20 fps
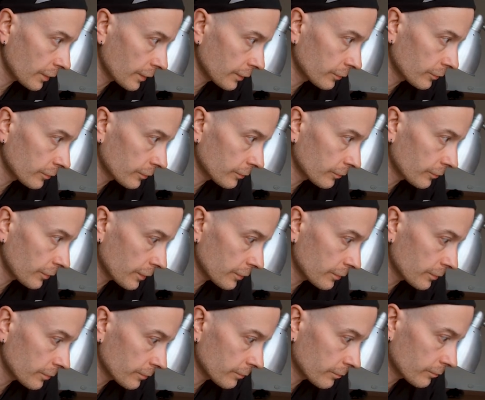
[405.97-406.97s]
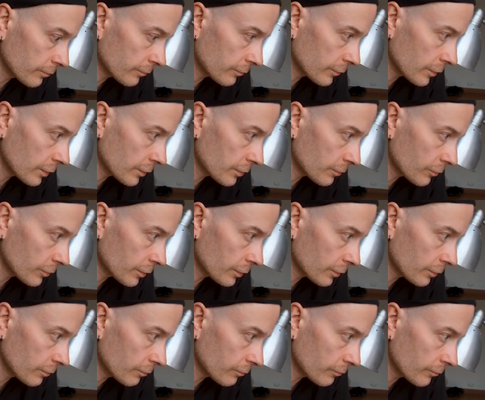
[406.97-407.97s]
And yes, that's what
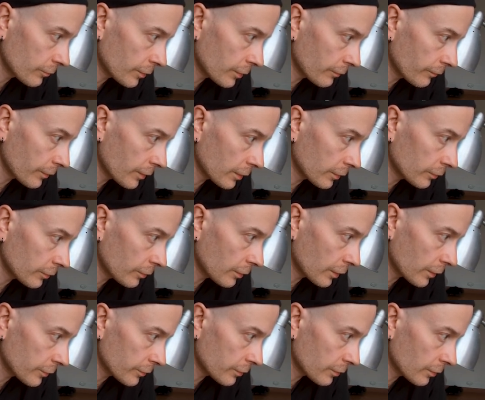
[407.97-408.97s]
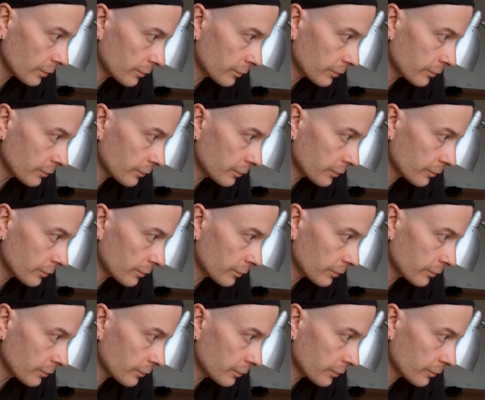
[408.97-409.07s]
it in fact does.